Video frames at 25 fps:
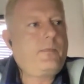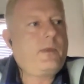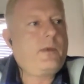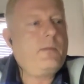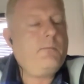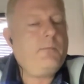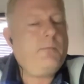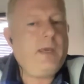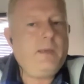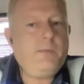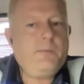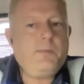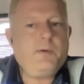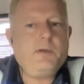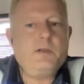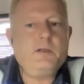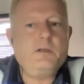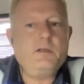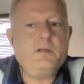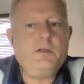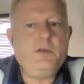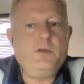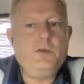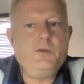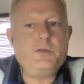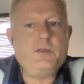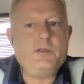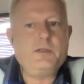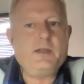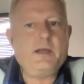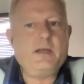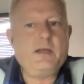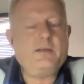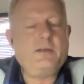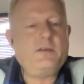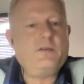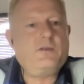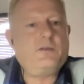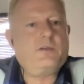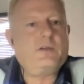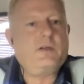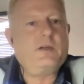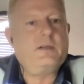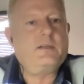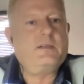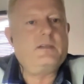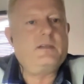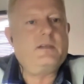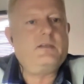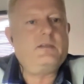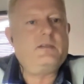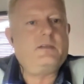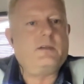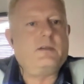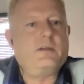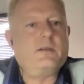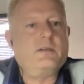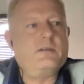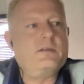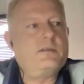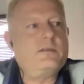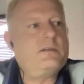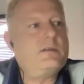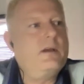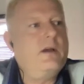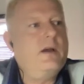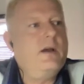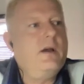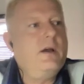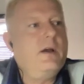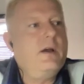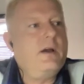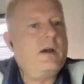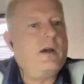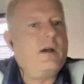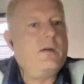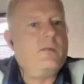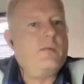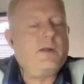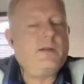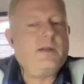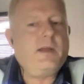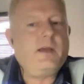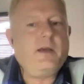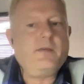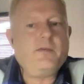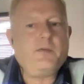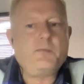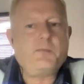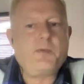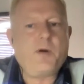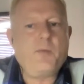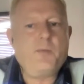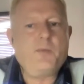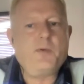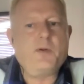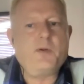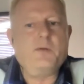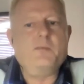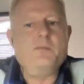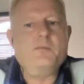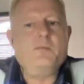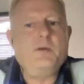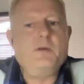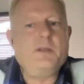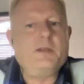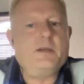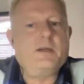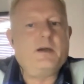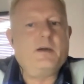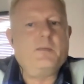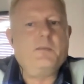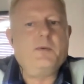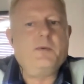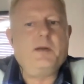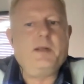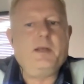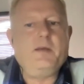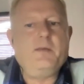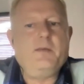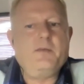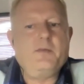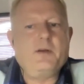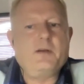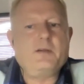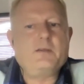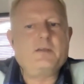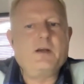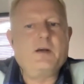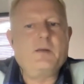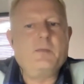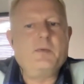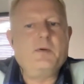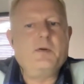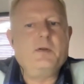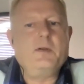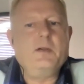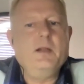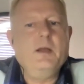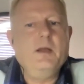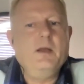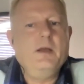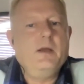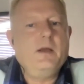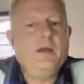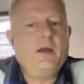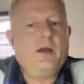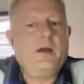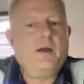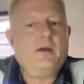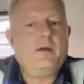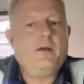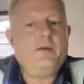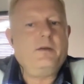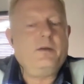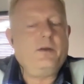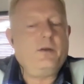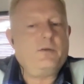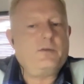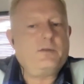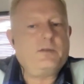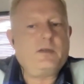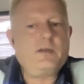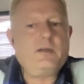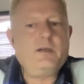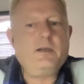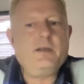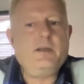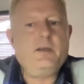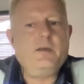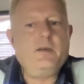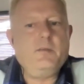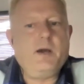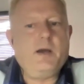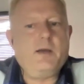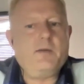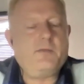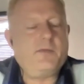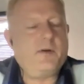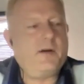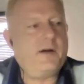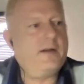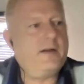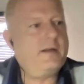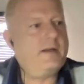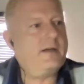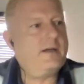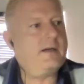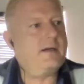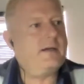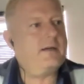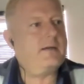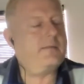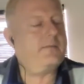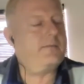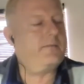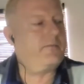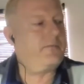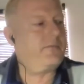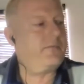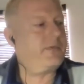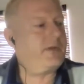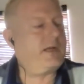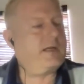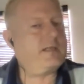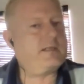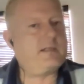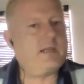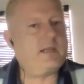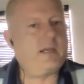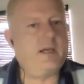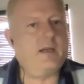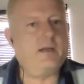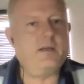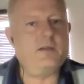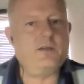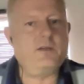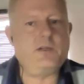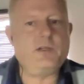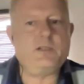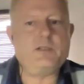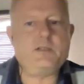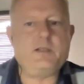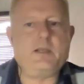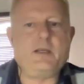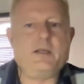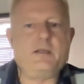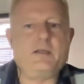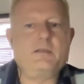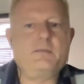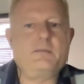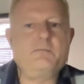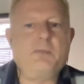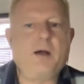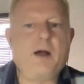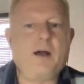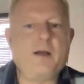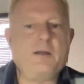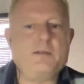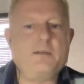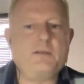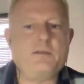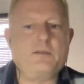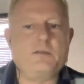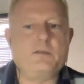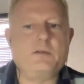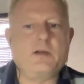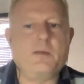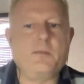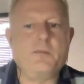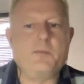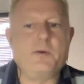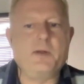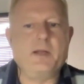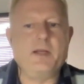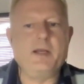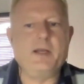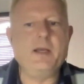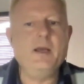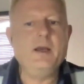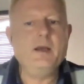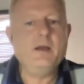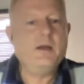people using their digital assistants when they have a problem with a company, for example. Suddenly you might find let's say, a logistics parcel company.